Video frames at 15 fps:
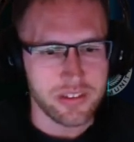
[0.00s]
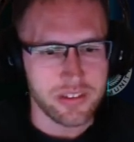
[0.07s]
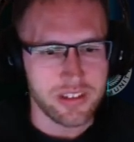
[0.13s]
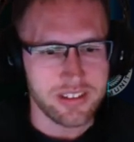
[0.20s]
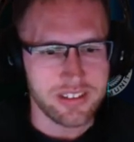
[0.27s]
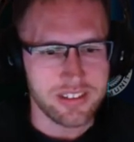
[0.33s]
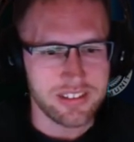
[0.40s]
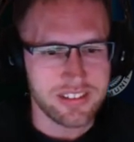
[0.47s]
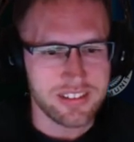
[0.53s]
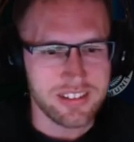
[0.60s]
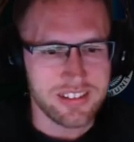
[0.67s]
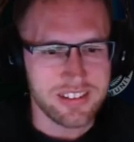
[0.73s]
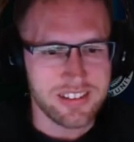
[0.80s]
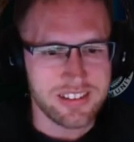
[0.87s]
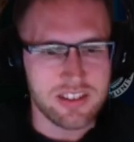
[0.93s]
that
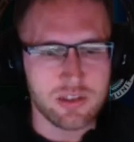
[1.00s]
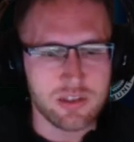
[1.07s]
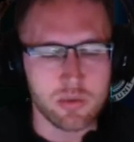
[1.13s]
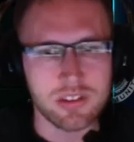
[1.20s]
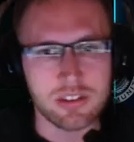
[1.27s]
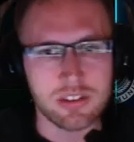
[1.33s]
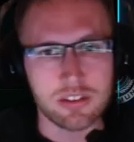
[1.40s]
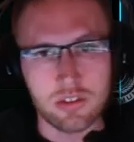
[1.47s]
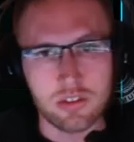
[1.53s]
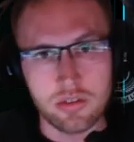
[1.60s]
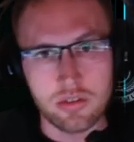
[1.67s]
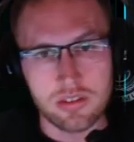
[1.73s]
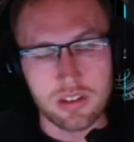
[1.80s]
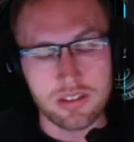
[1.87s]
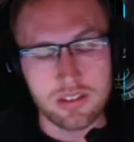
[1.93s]
there's no need to
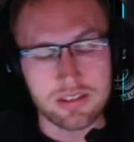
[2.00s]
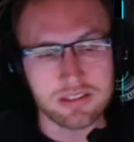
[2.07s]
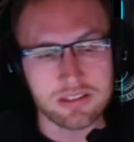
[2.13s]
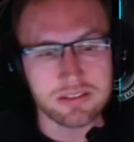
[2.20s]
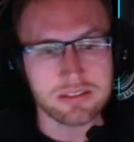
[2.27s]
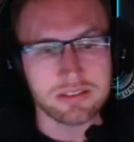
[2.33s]
use this.